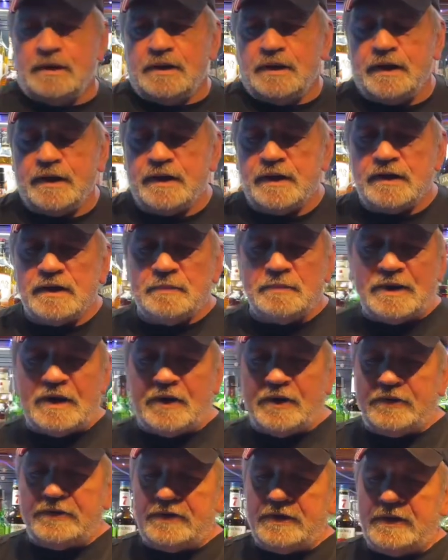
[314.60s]
I got
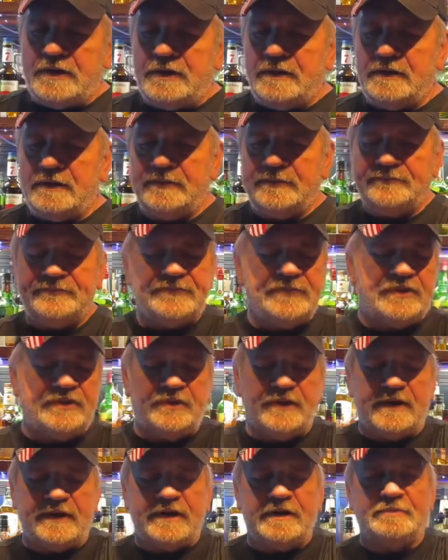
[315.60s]
about
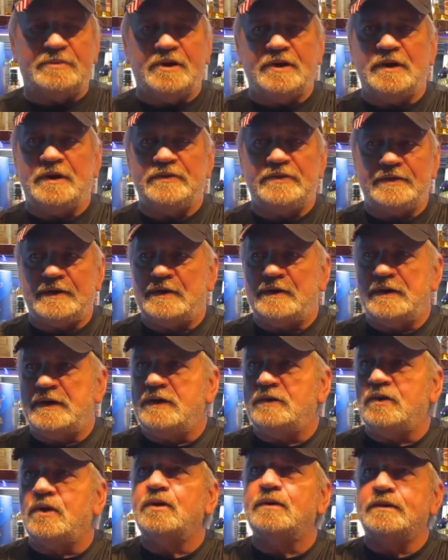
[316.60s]
200 bottles.
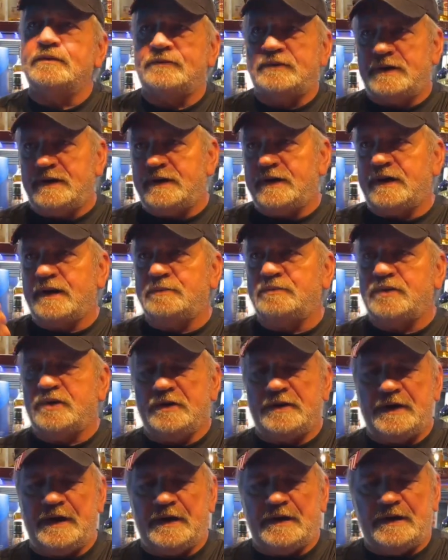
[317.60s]
Oh, oh and well, I got
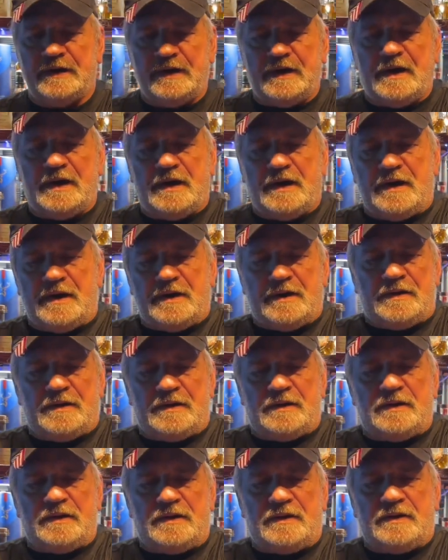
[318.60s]
more there
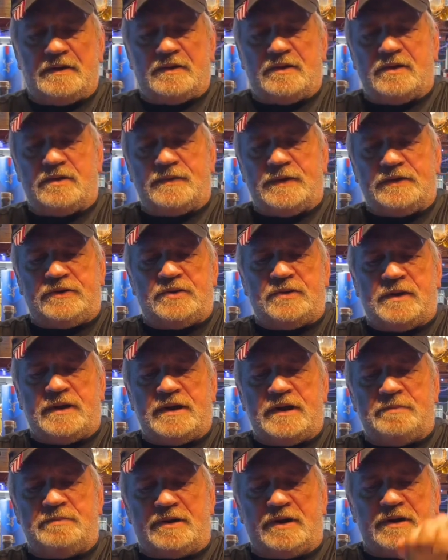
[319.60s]
over
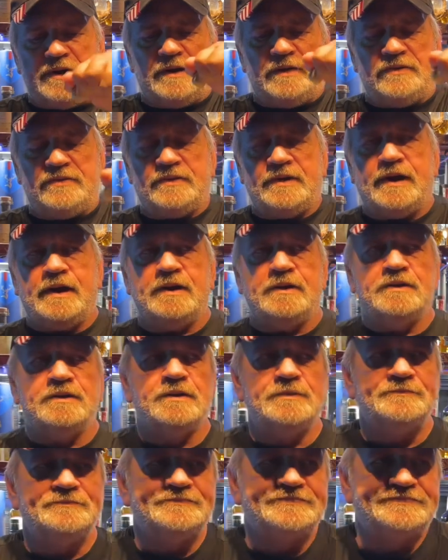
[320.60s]
200 bottles and